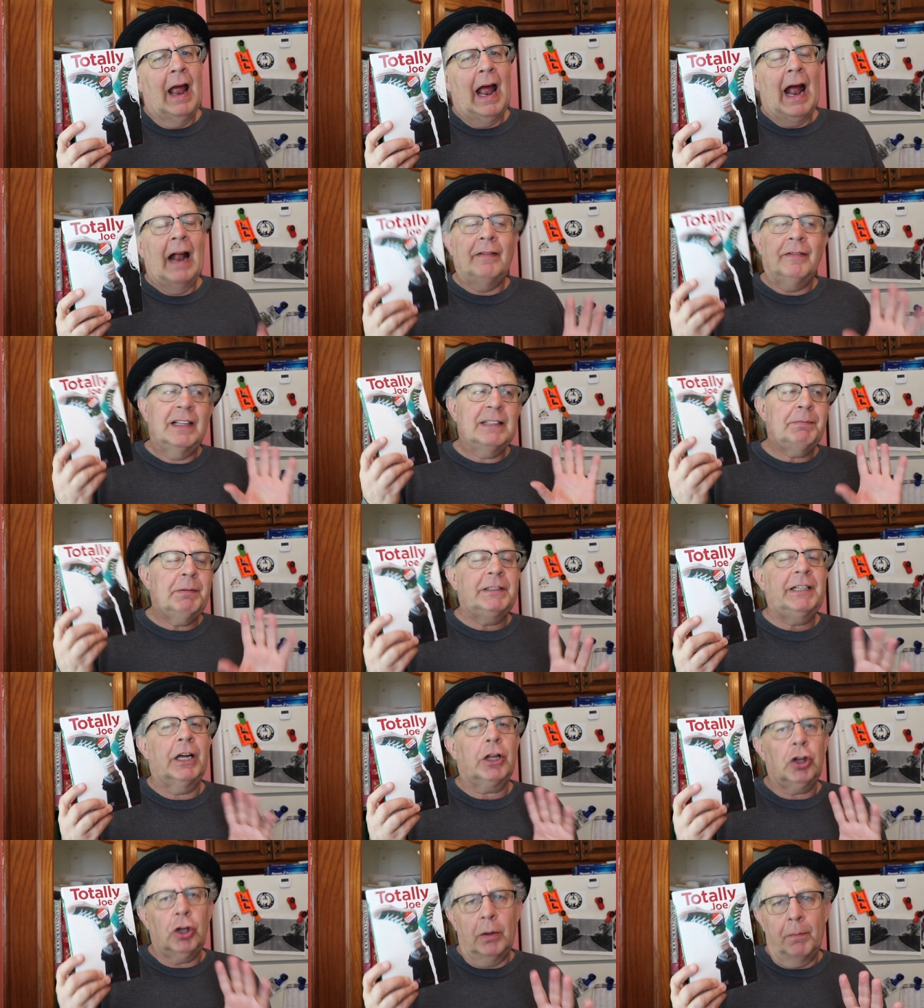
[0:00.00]
And this
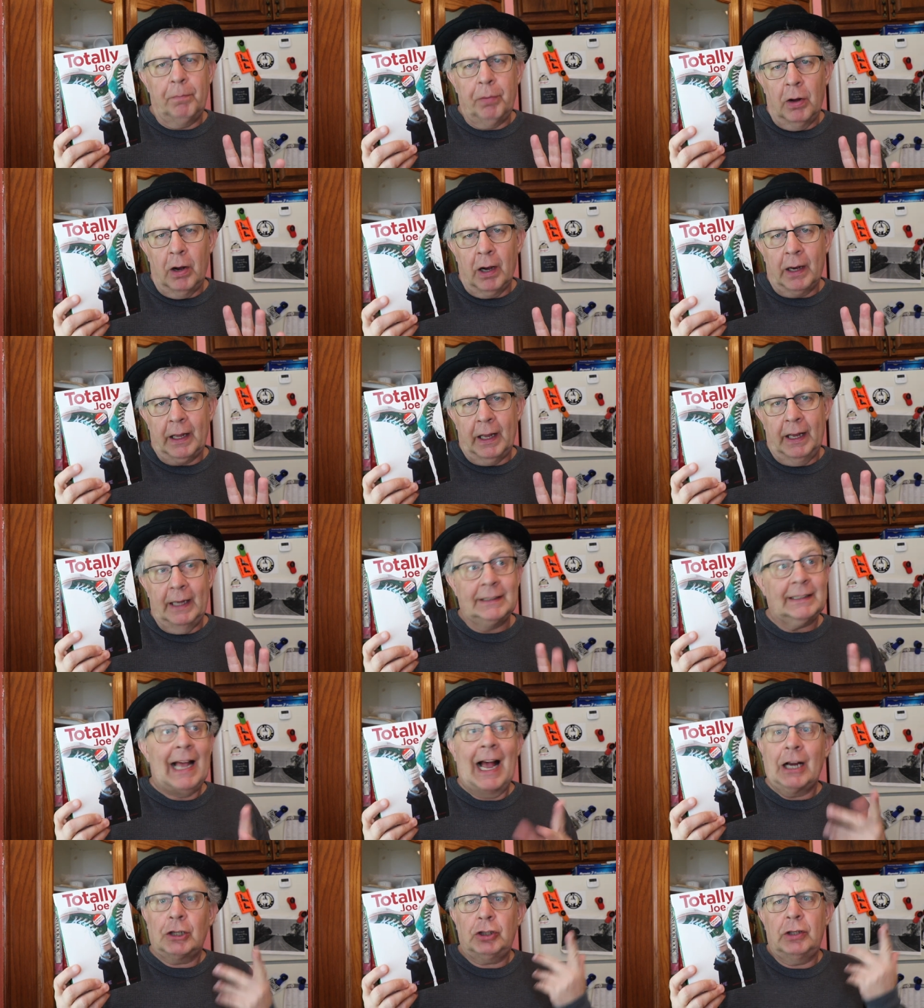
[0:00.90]
particular book
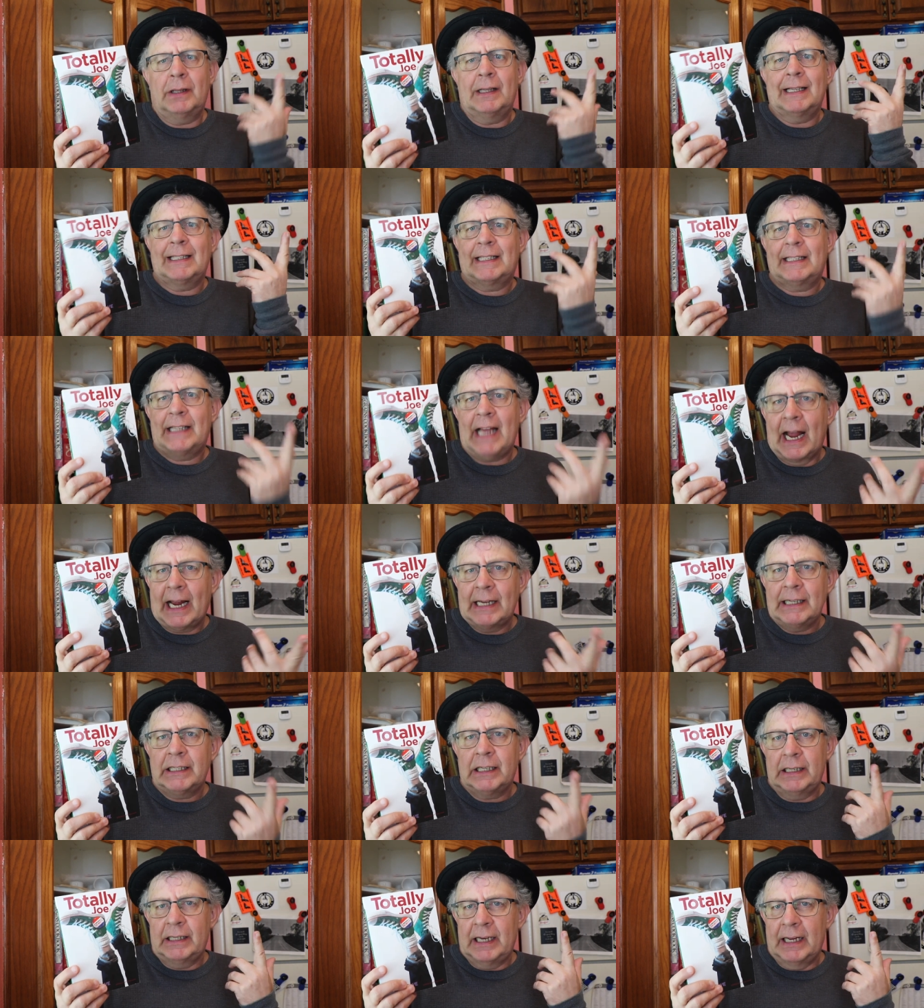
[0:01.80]
is actually the
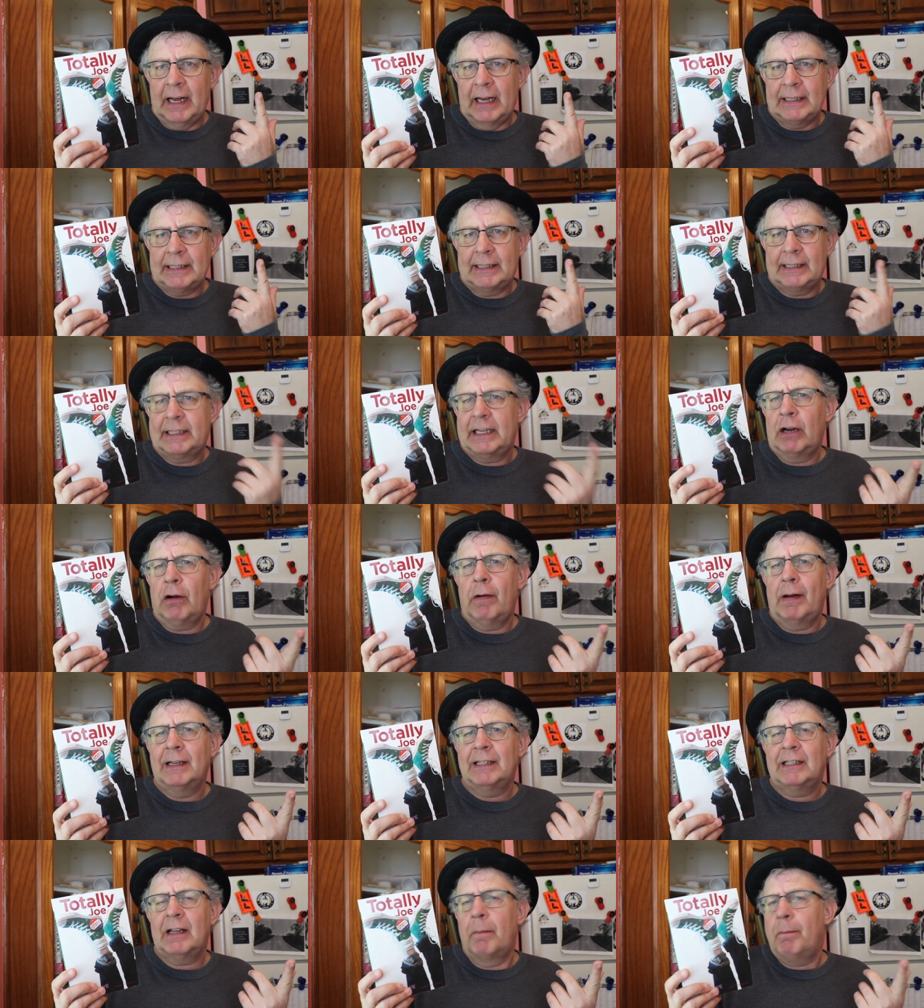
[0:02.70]
second in a
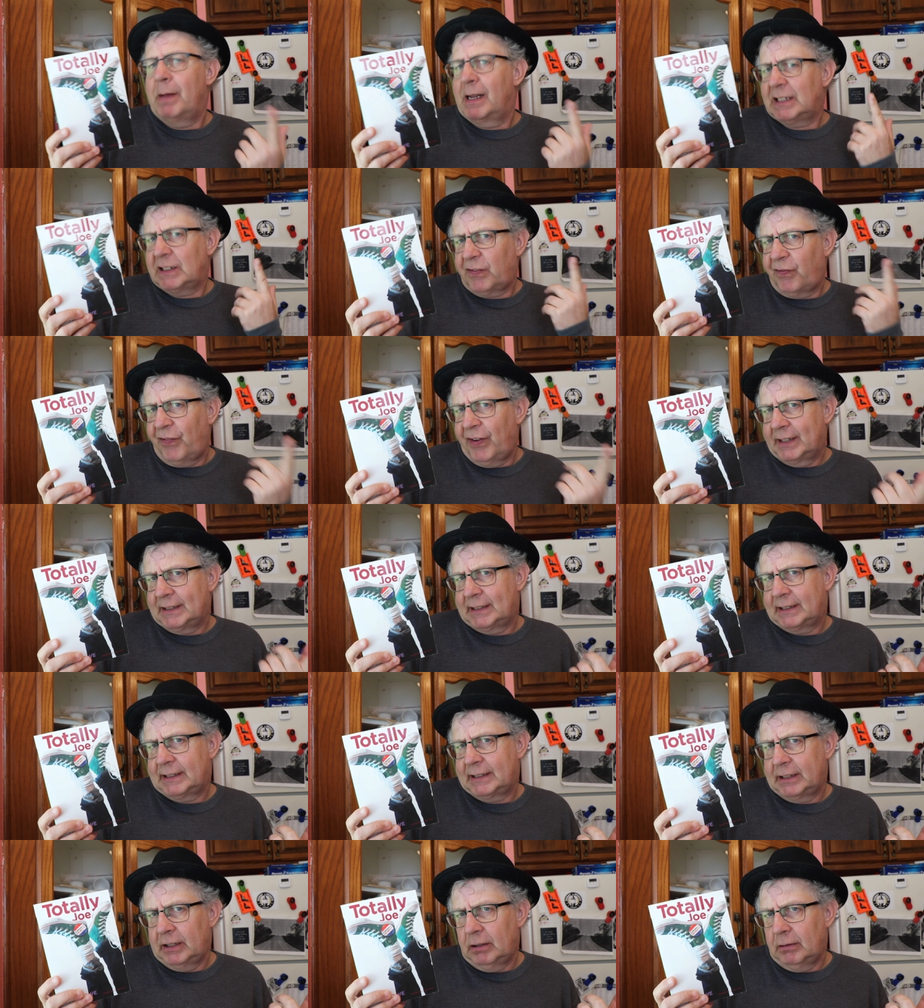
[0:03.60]
series, the
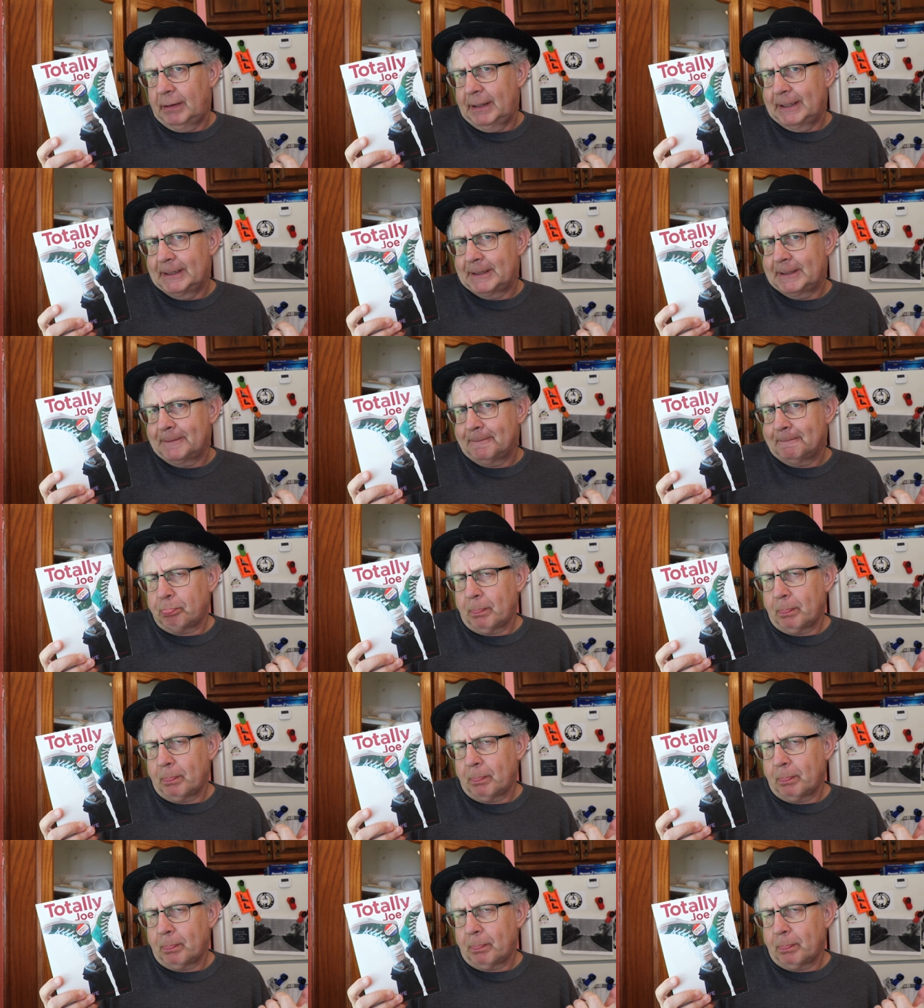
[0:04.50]
Misfits series.